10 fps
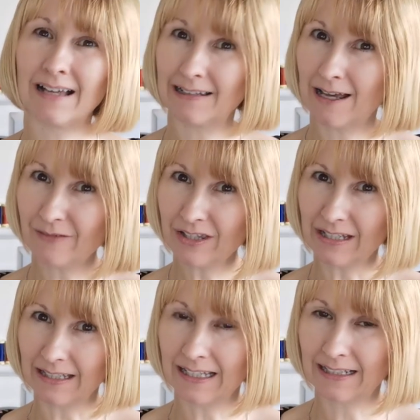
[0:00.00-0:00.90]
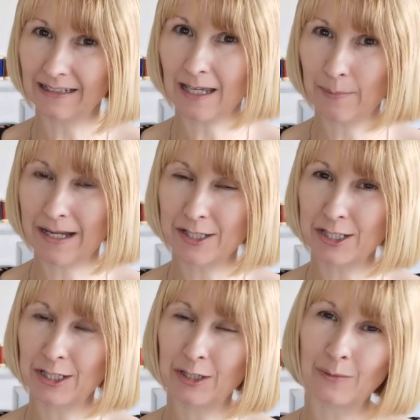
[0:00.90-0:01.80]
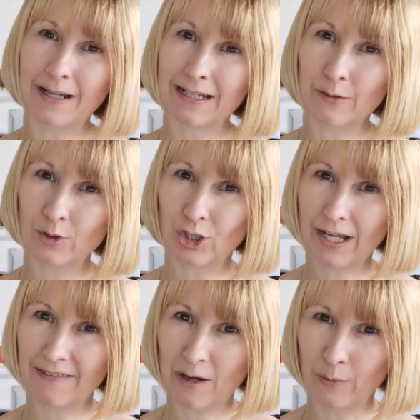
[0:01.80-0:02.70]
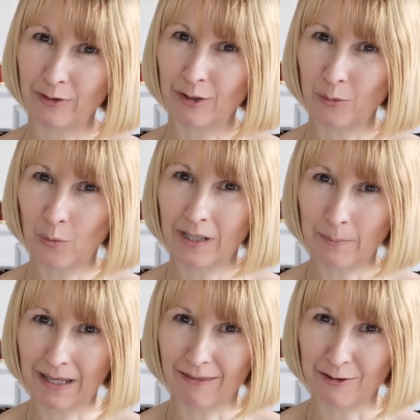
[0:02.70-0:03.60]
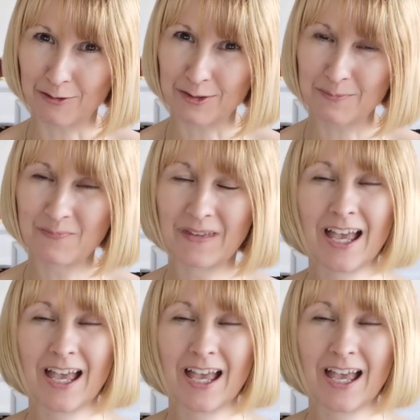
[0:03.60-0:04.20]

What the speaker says: I'll have a think and I'll get back to you and I will share that with you when I make those.